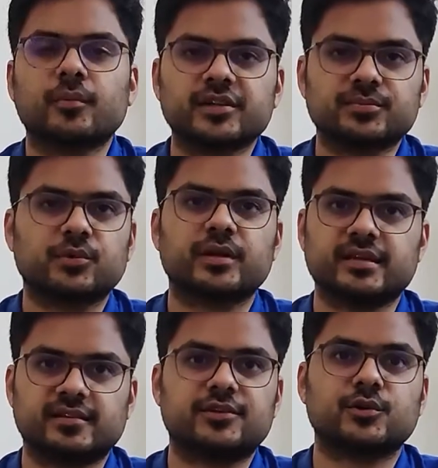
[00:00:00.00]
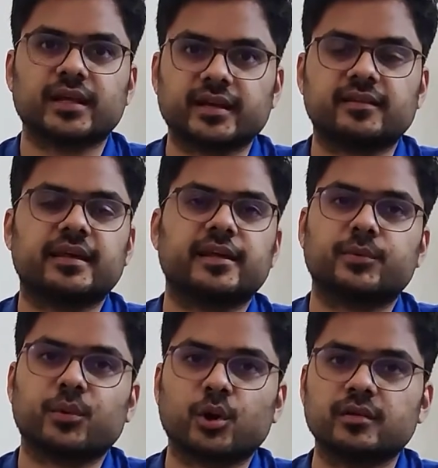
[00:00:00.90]
much more easy today than
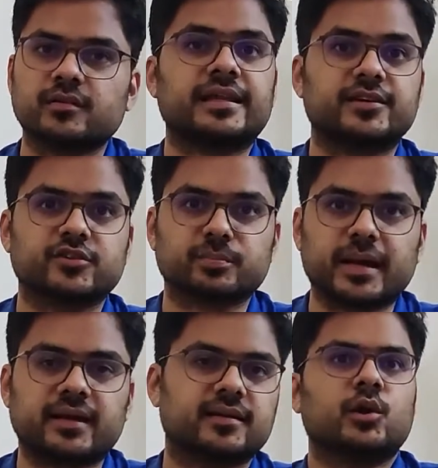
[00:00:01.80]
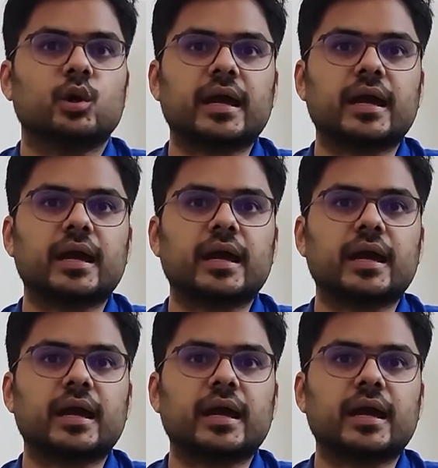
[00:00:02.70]
it was 10 years back. Look